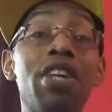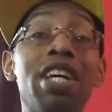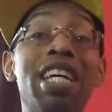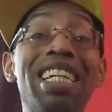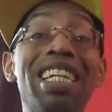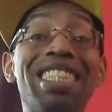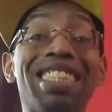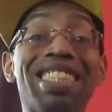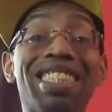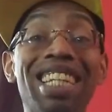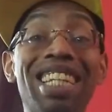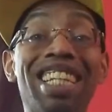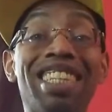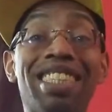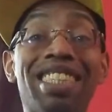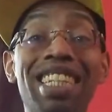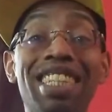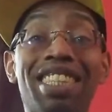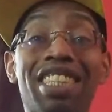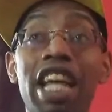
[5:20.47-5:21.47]
is
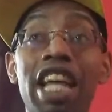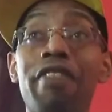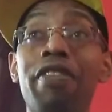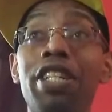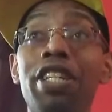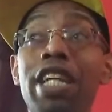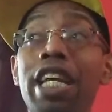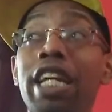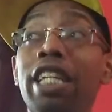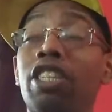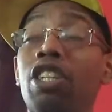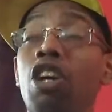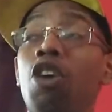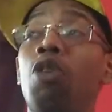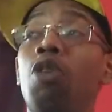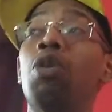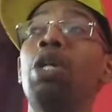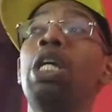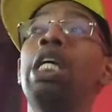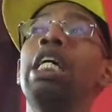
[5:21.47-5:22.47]
67 years
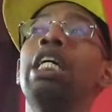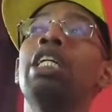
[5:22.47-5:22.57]
old.